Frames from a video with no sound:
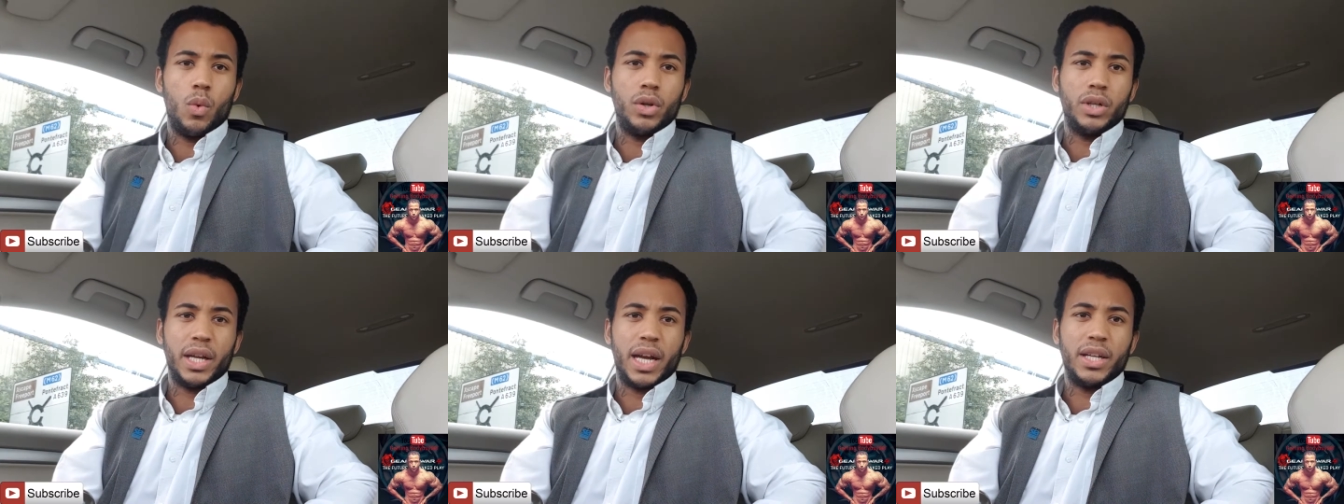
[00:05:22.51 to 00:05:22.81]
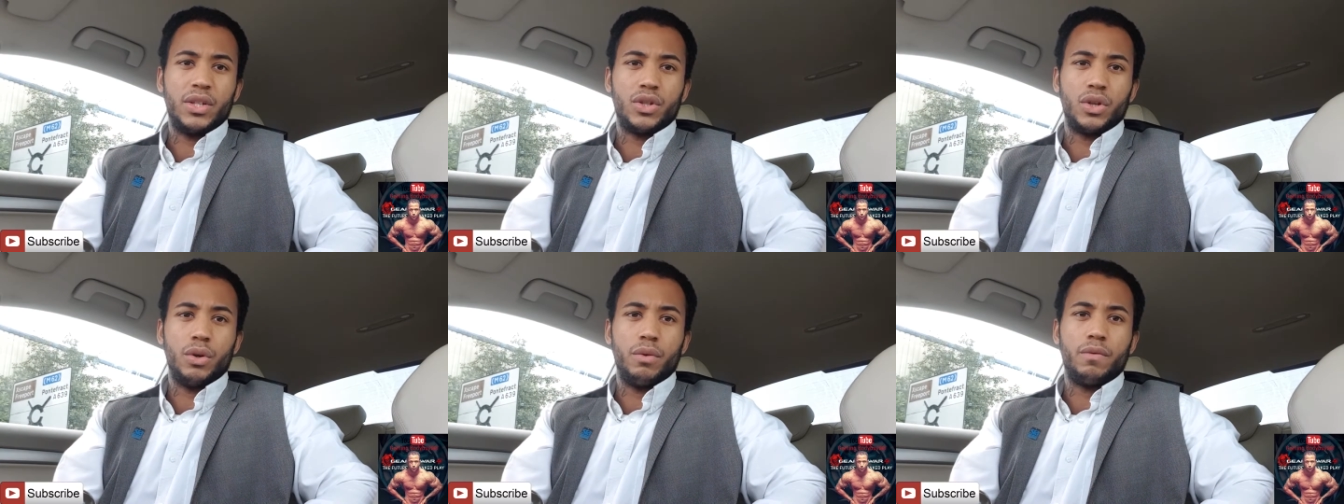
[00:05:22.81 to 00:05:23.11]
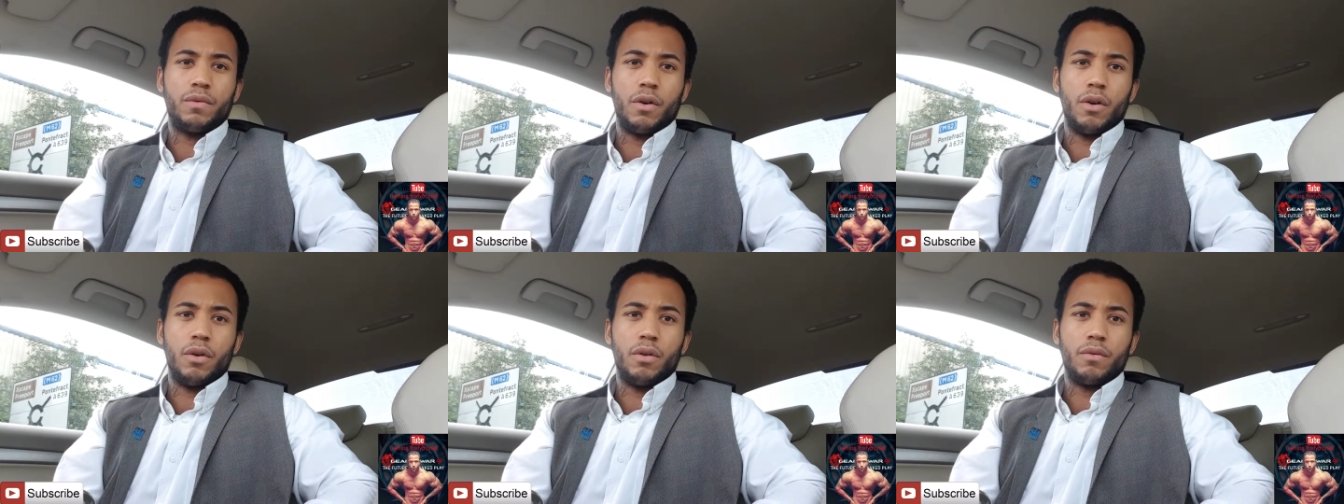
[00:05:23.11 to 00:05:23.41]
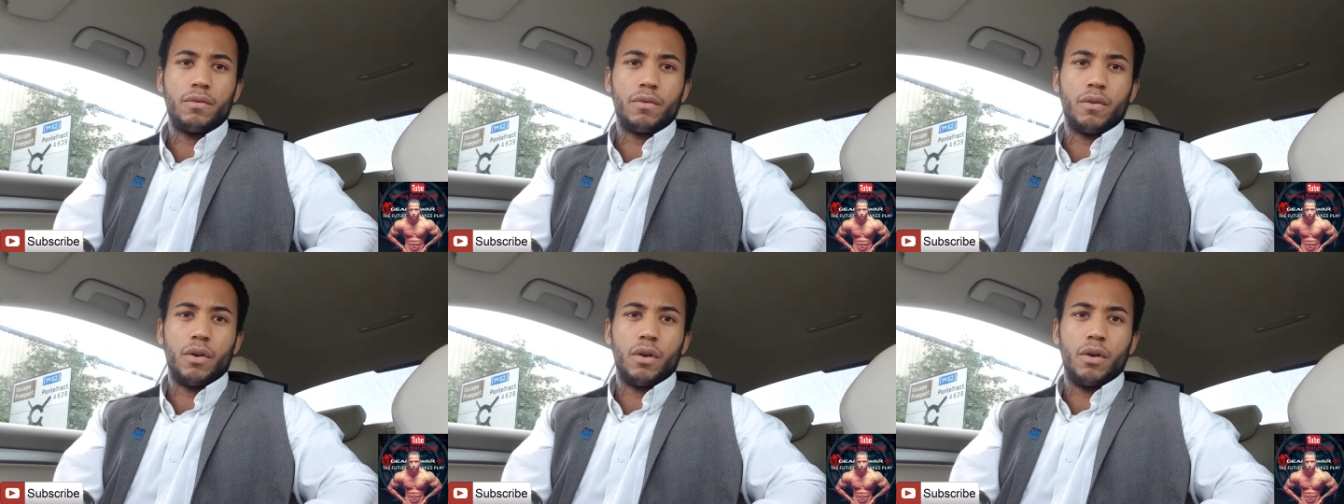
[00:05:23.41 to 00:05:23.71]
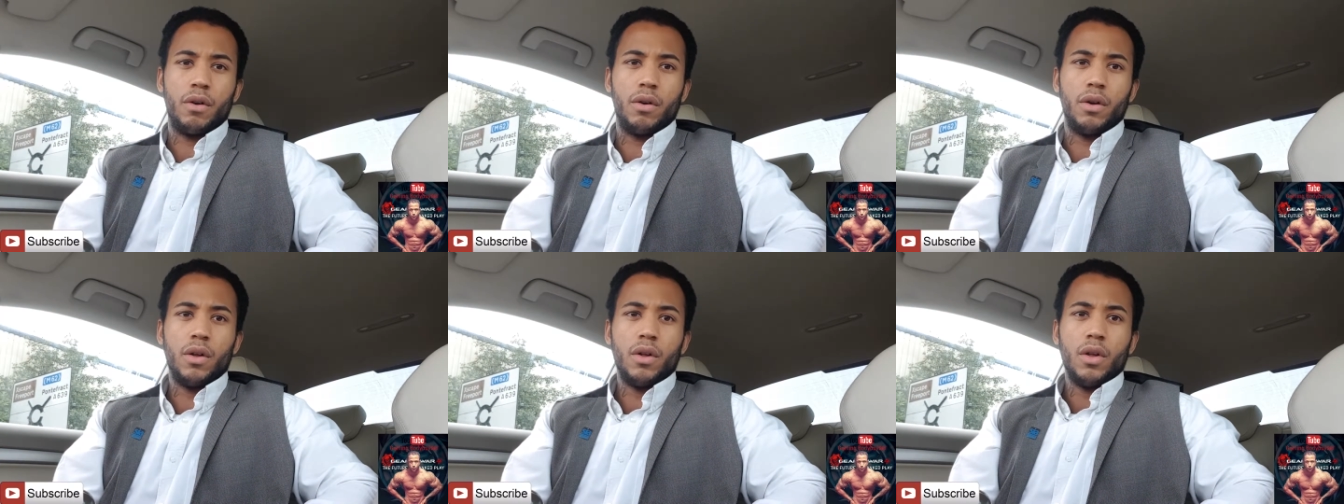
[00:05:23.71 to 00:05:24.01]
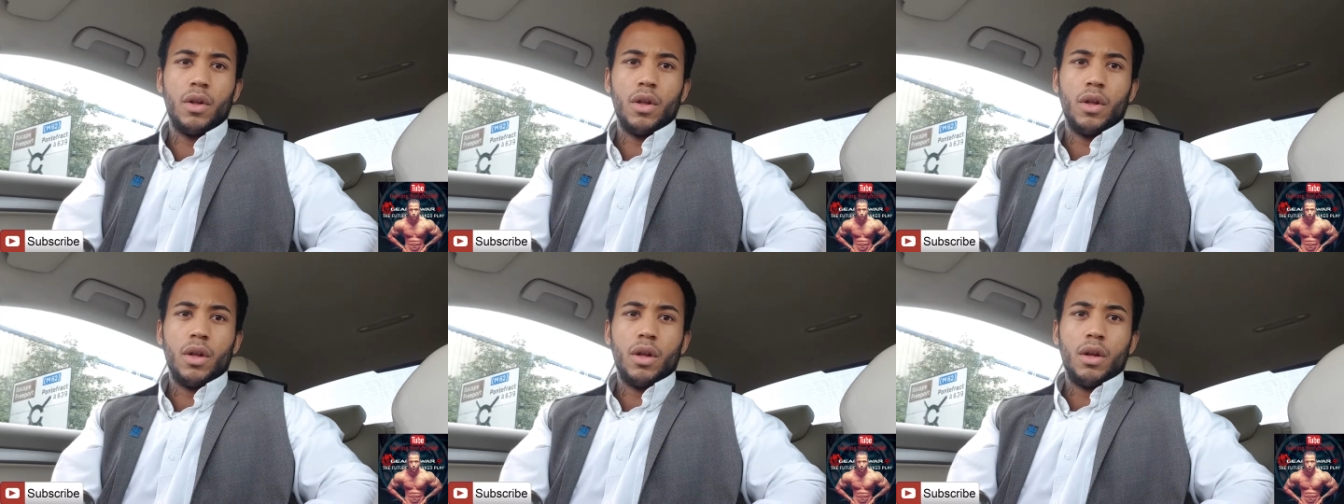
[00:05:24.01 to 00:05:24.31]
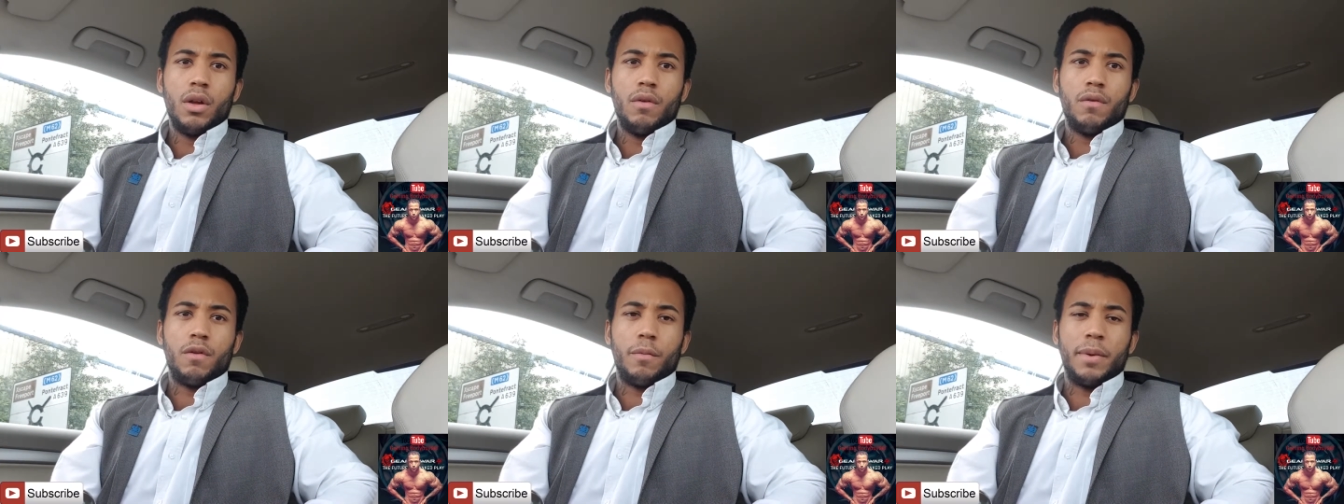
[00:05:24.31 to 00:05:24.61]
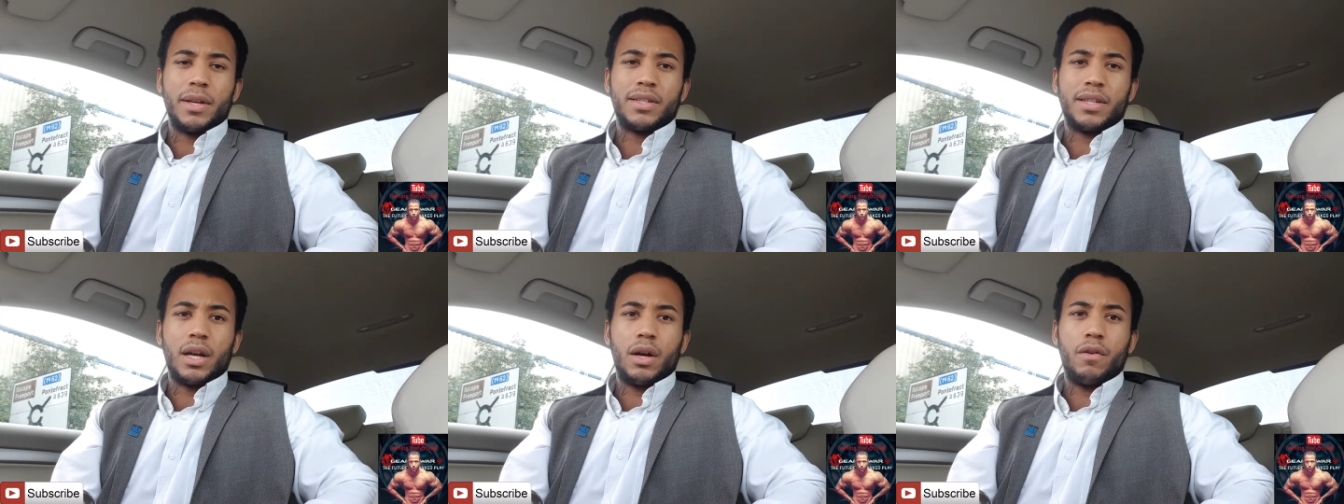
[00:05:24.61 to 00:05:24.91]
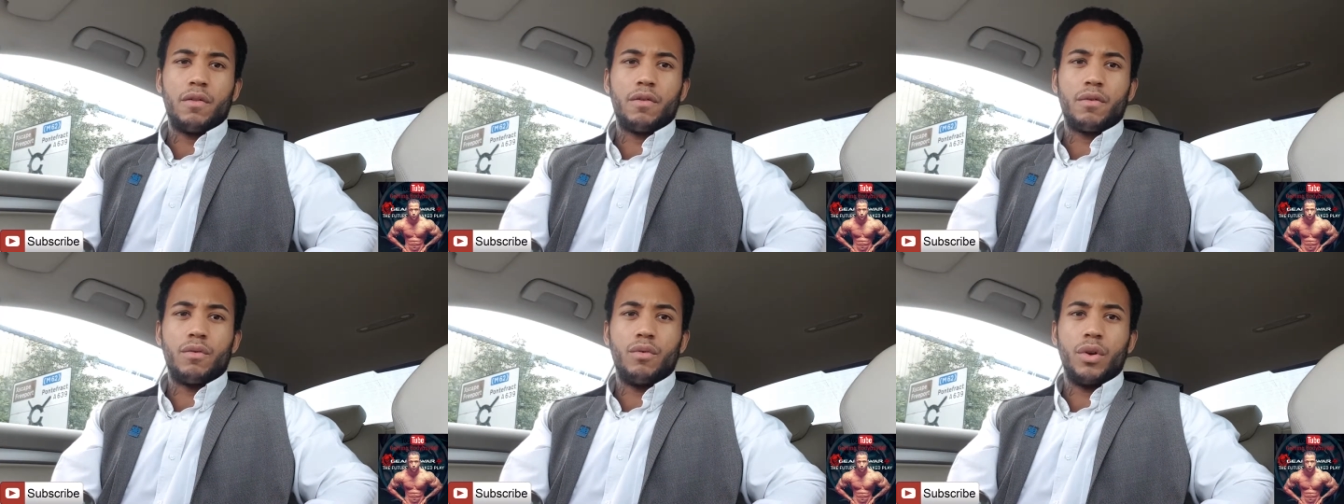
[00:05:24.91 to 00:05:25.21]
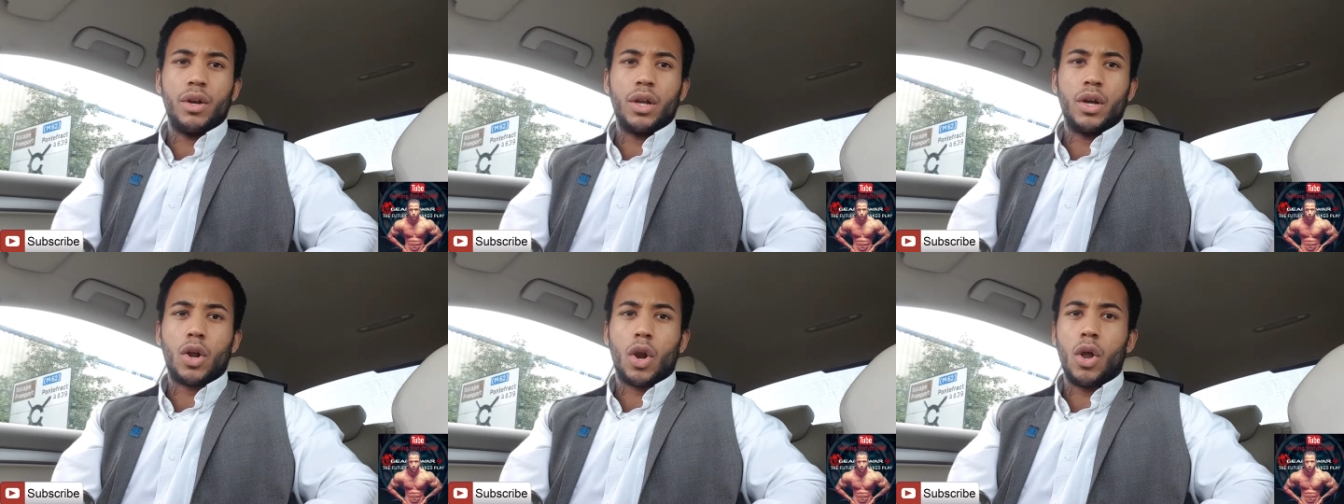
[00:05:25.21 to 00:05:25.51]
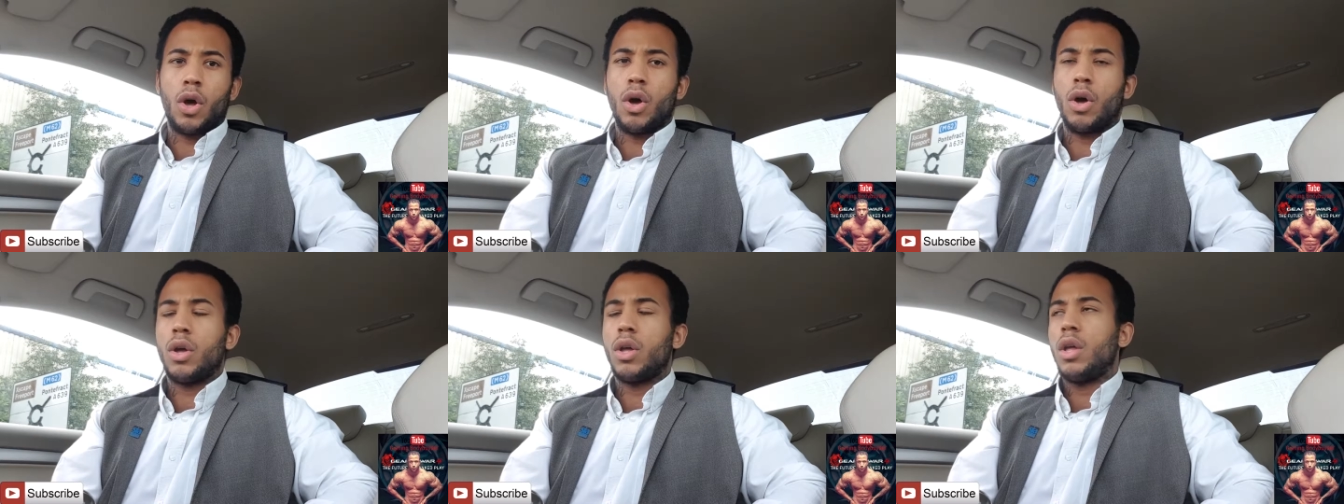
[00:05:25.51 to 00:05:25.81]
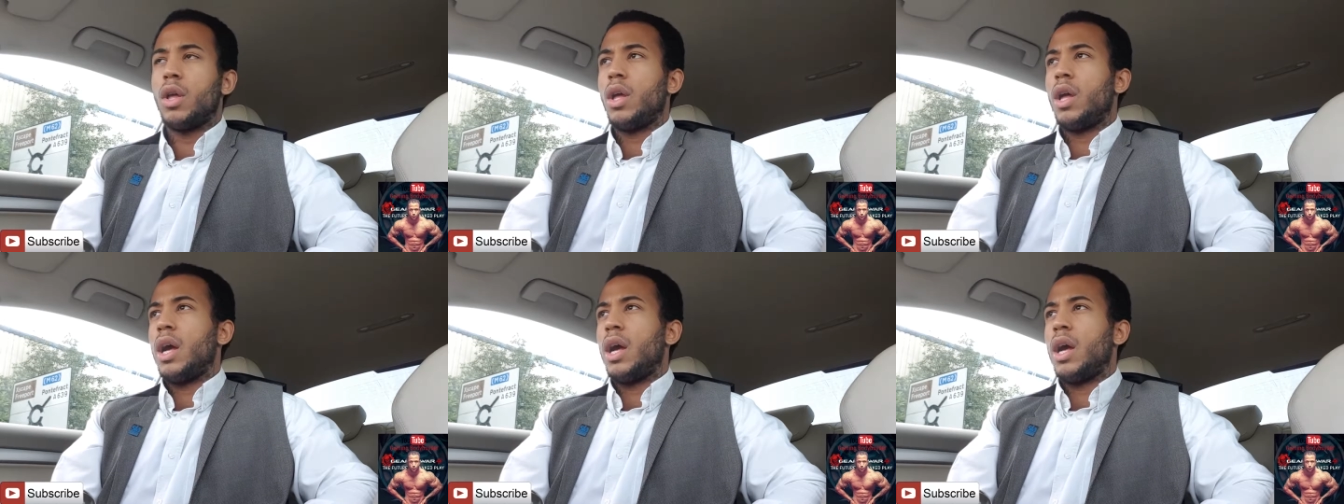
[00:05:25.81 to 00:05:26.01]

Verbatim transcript: well, day two for, for, for myself, running claw.